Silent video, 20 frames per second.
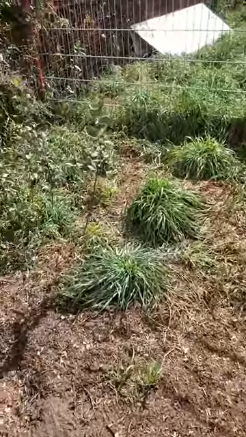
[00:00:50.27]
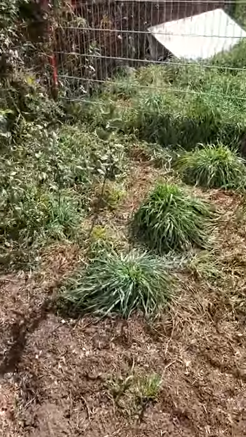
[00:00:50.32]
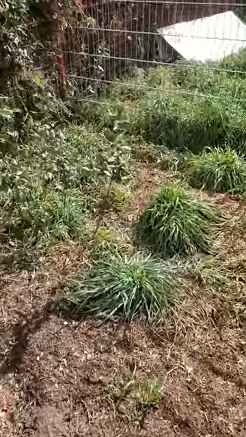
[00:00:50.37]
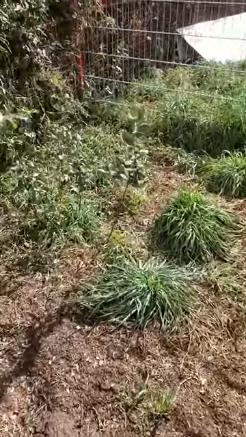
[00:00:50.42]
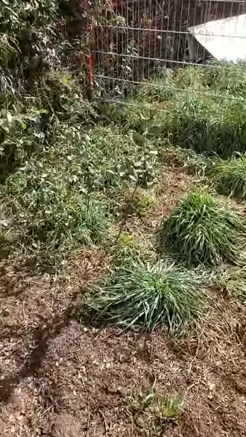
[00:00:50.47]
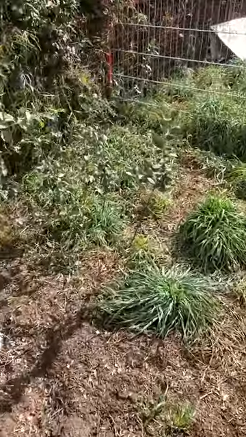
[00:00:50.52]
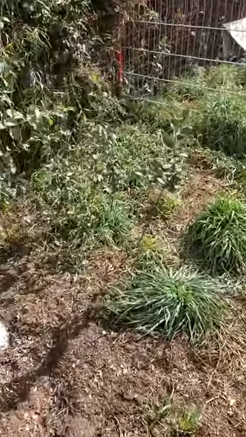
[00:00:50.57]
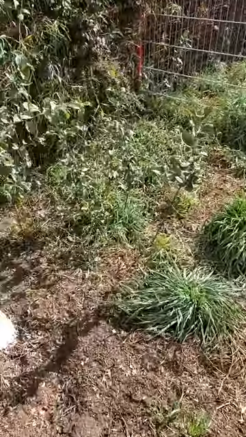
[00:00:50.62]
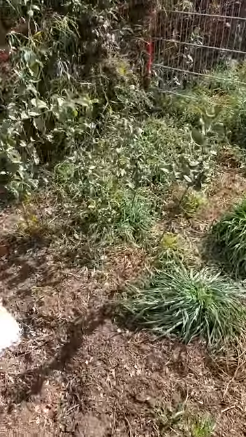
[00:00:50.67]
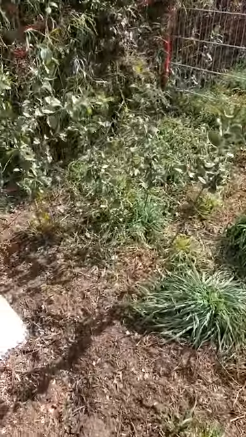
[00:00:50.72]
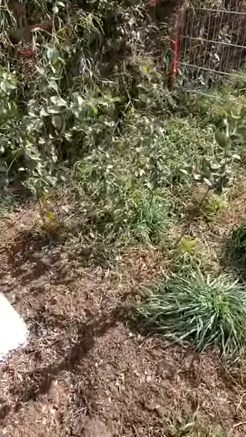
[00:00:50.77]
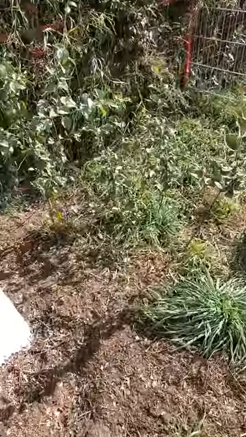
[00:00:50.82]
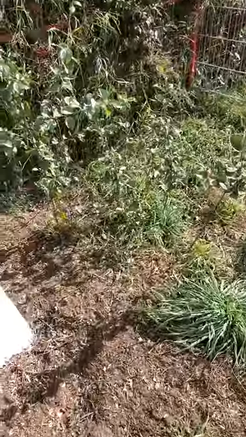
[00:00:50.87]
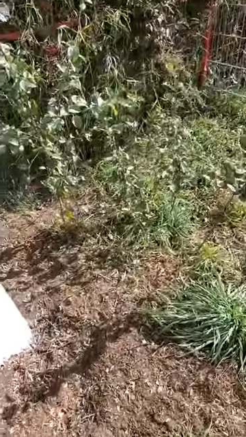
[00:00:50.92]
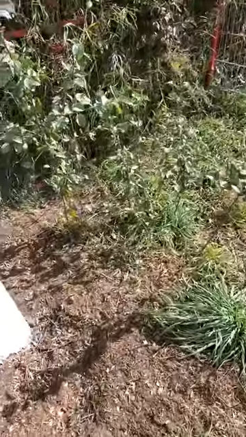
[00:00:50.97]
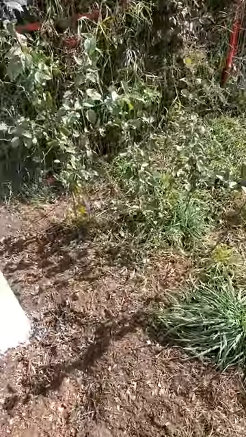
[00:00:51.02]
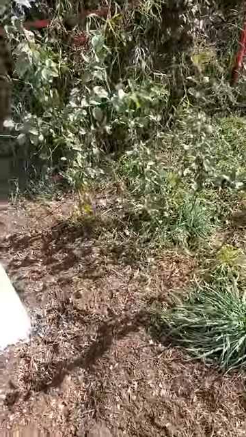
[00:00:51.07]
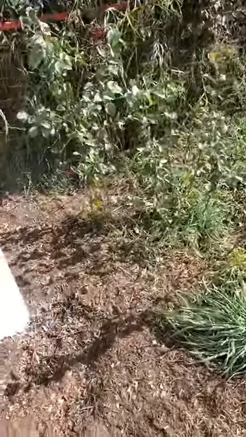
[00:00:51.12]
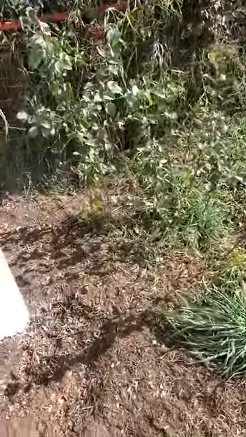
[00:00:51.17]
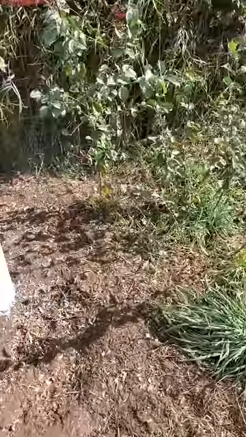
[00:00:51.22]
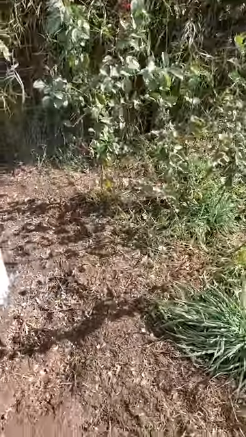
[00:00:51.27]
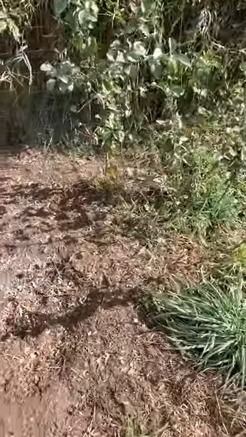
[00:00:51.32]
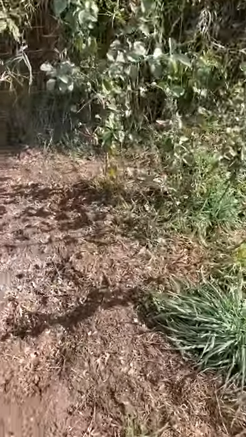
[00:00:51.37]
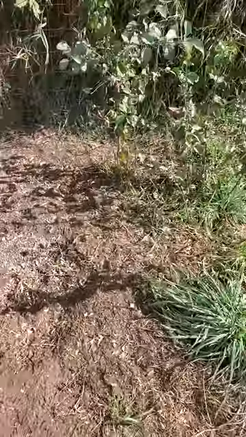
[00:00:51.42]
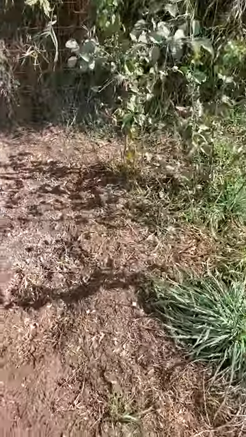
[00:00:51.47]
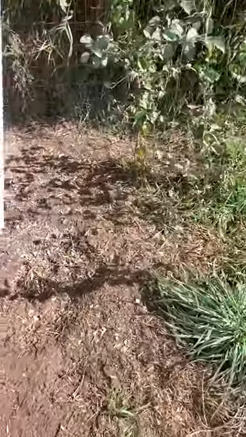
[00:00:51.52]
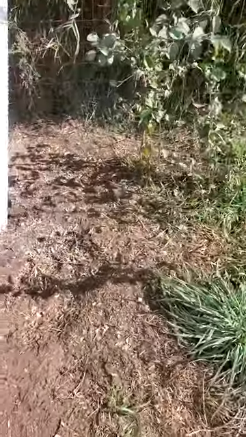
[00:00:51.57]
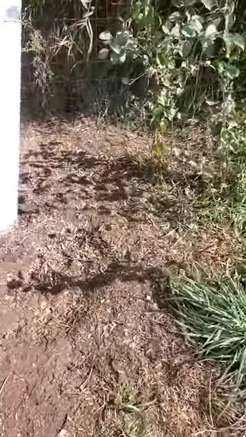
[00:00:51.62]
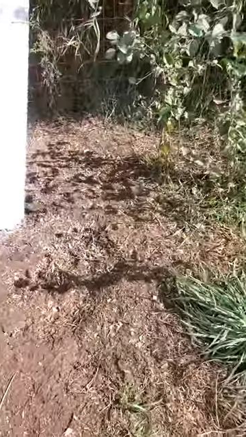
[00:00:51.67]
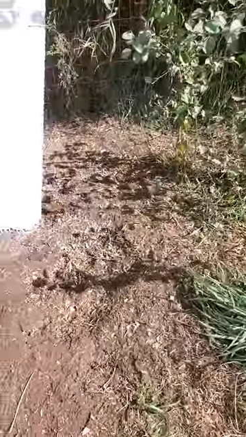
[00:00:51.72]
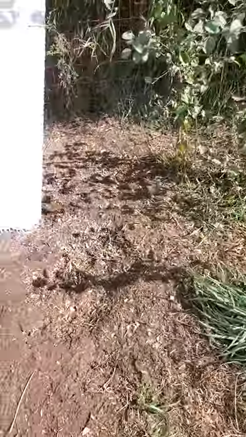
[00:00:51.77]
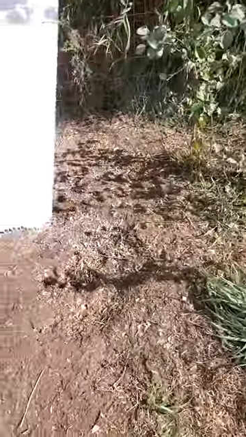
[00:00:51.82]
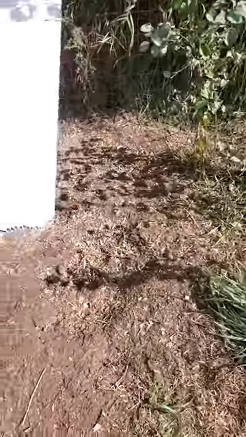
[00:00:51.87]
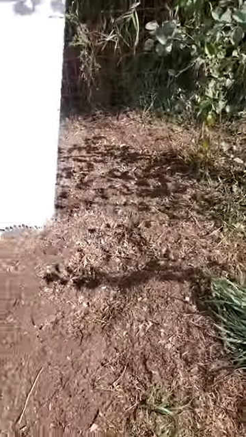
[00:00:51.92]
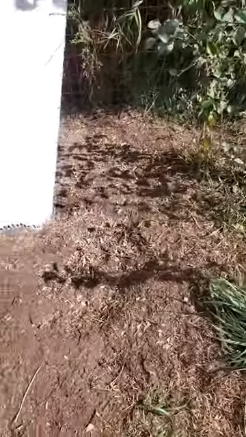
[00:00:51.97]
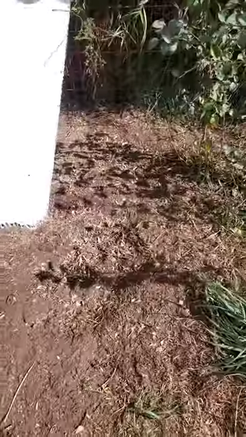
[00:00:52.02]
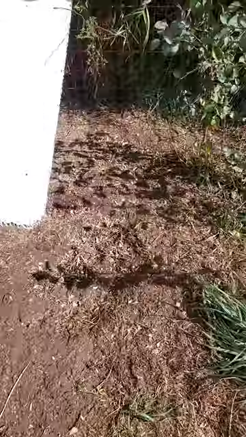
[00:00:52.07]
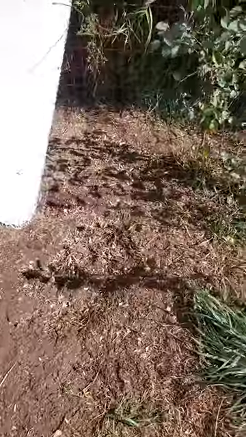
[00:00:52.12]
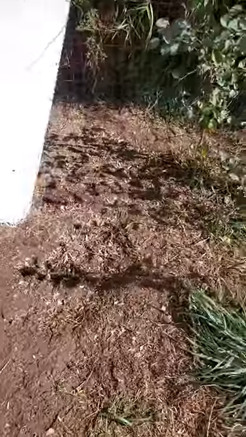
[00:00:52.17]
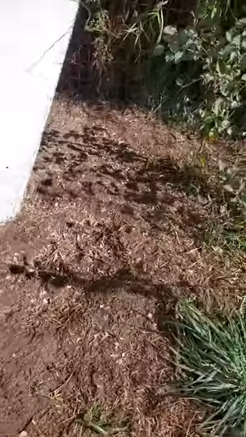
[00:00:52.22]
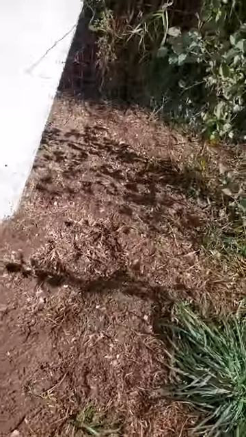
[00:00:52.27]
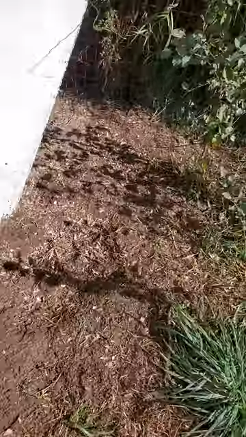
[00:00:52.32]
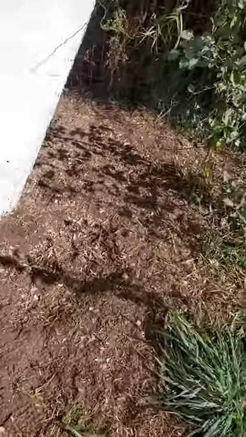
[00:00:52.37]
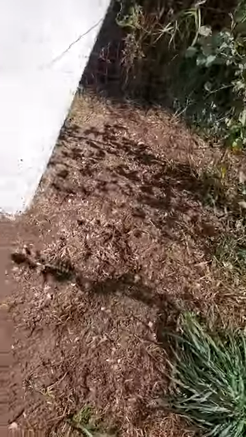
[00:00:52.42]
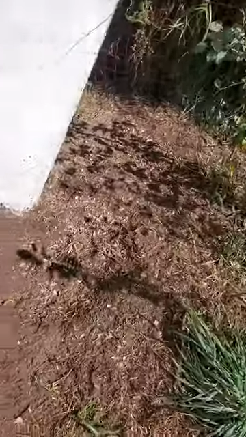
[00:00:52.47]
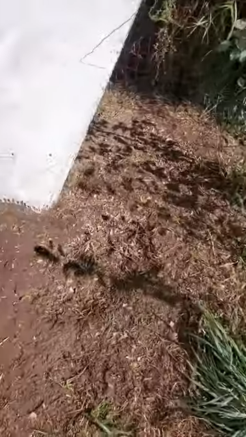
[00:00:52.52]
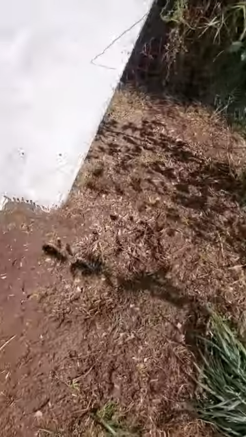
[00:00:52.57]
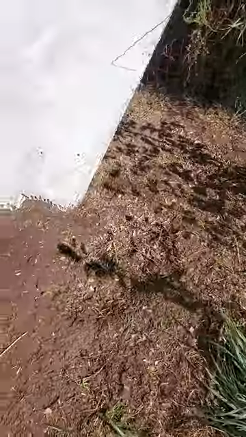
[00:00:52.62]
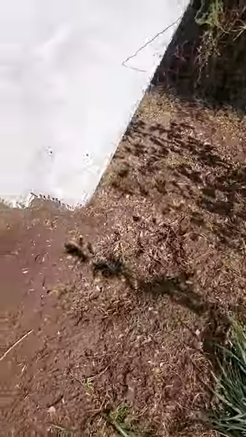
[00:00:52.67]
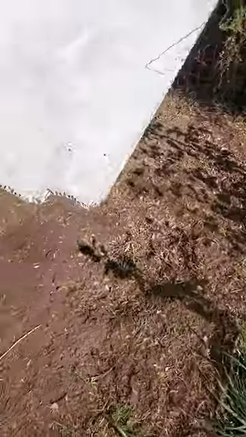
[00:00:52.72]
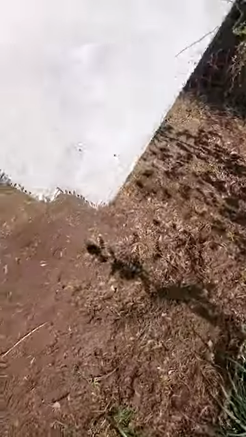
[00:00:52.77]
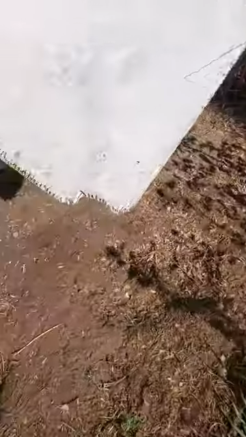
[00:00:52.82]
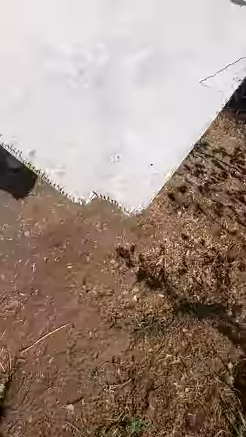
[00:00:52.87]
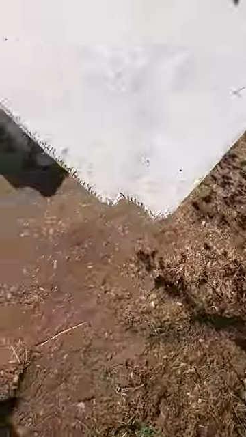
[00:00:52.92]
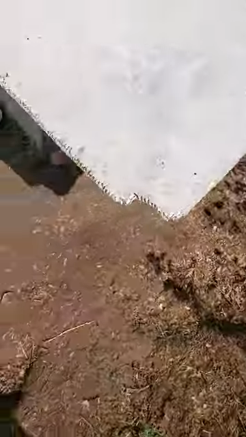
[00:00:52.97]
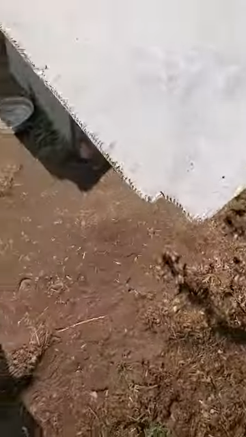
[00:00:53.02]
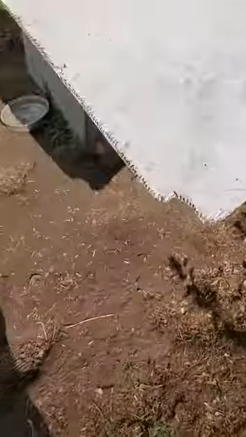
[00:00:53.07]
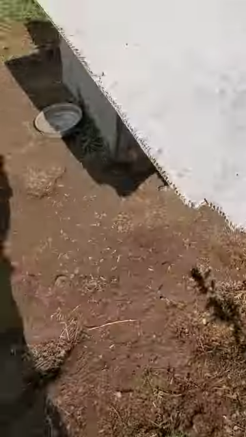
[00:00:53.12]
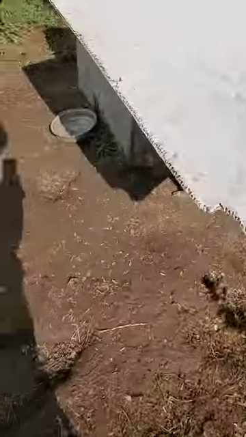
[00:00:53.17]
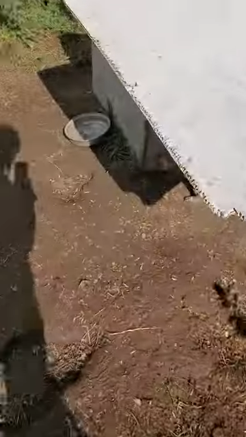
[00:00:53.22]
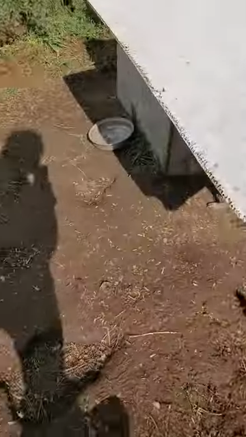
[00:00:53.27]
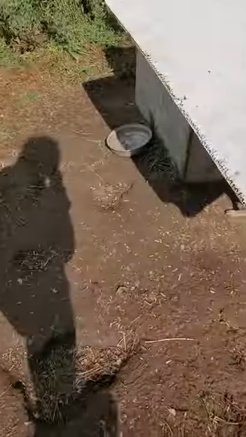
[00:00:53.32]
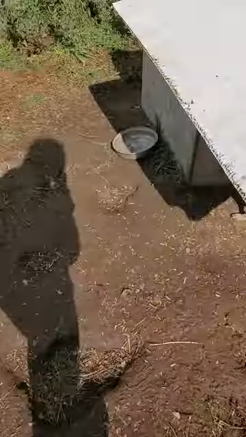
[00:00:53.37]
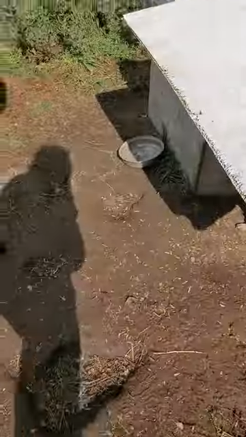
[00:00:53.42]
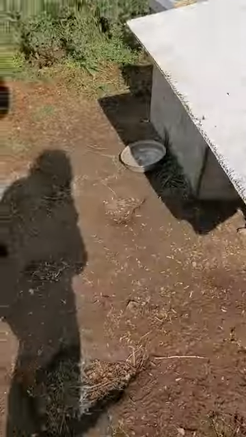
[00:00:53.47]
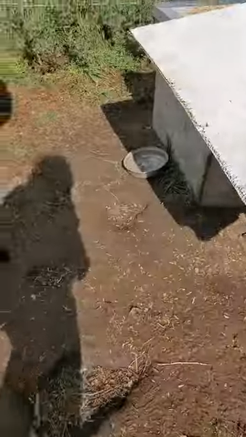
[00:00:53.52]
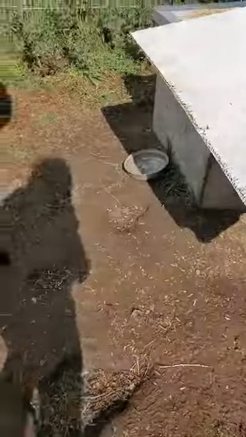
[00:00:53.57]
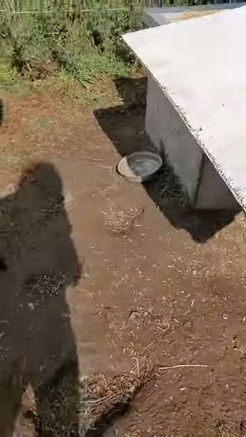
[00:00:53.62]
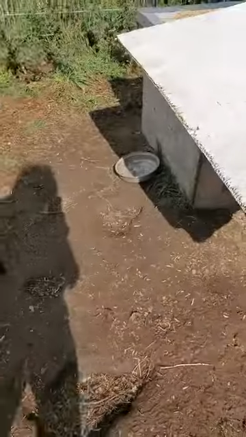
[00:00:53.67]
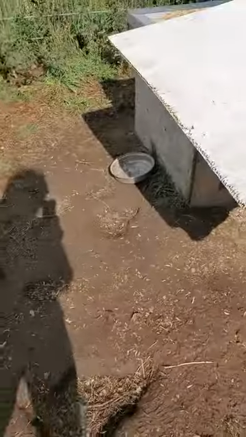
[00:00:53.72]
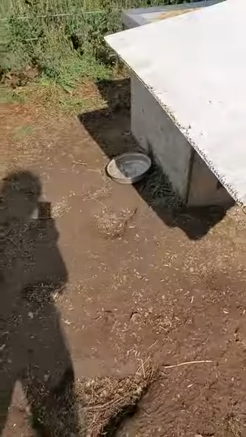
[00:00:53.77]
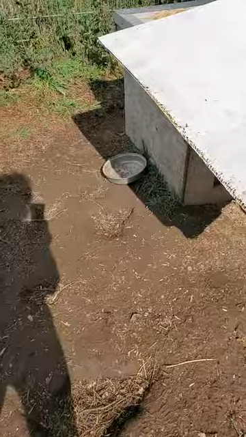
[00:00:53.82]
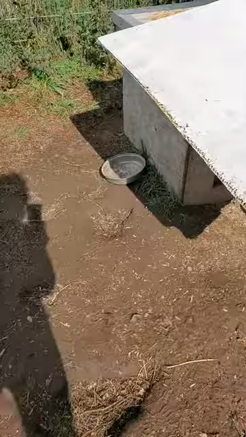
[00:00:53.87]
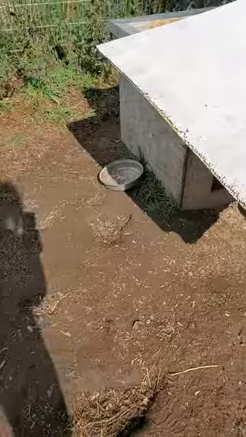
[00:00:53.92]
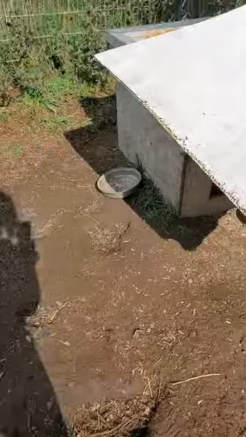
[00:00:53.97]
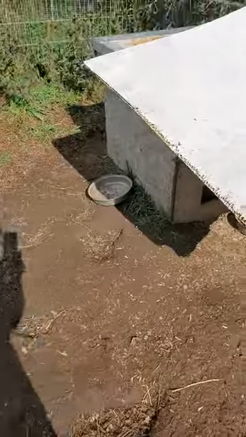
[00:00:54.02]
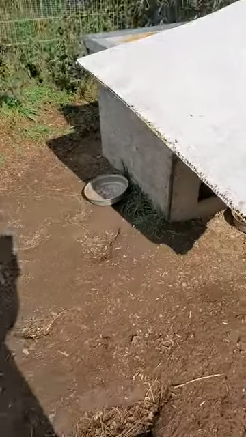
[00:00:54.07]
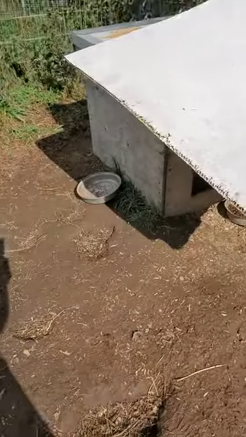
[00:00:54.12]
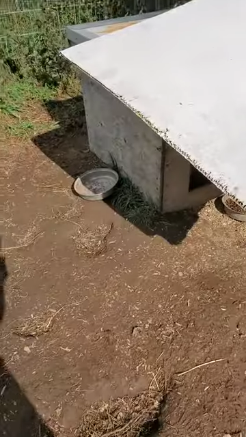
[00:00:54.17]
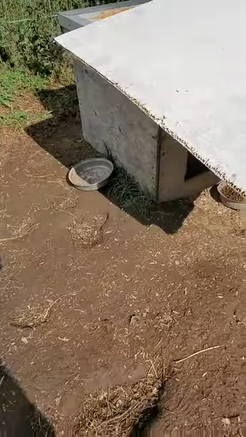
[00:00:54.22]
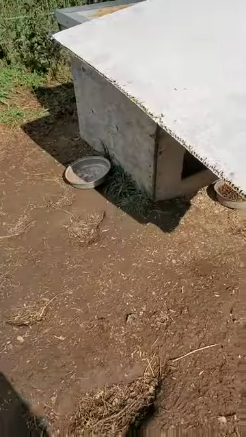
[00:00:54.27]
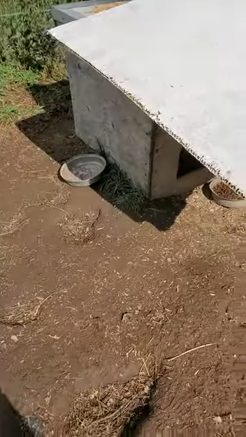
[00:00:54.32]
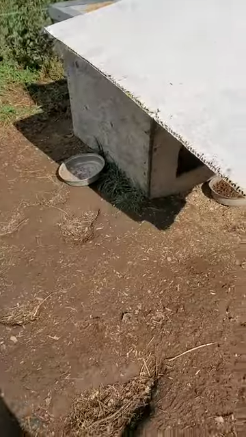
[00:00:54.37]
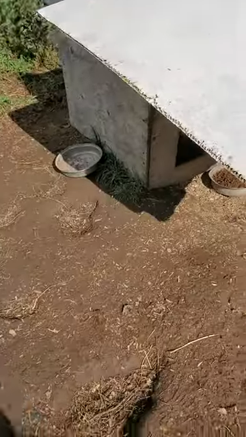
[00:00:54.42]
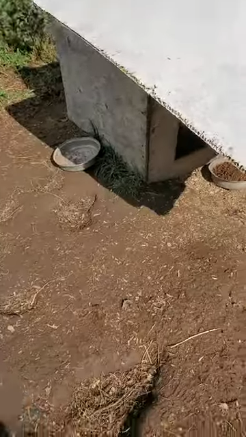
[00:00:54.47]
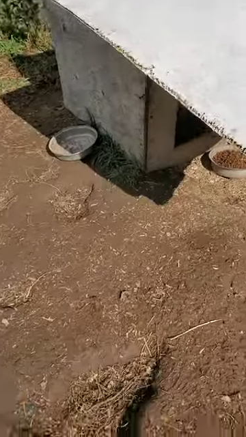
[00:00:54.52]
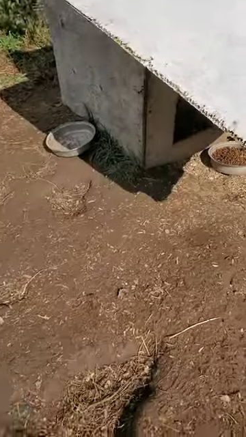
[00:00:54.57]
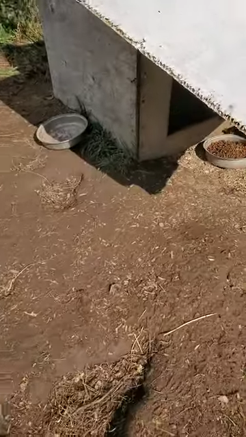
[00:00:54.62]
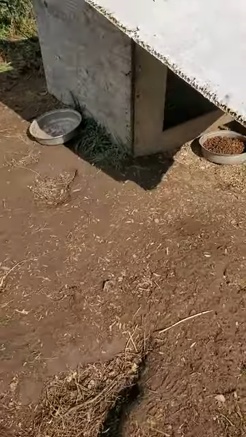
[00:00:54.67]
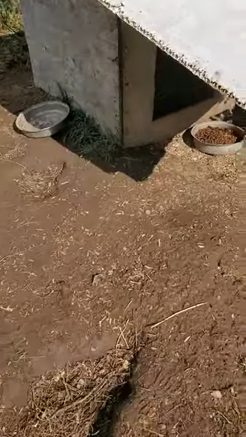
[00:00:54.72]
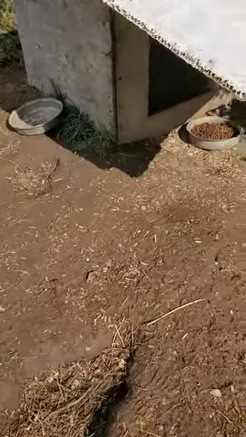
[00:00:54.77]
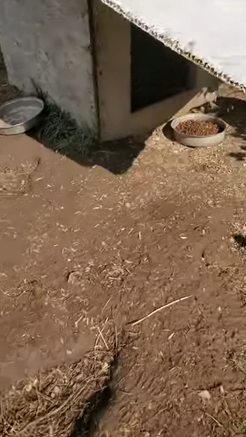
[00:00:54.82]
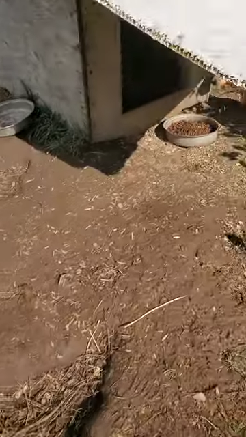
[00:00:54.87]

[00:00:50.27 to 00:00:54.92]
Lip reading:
No face is visible, so there are no lips to read.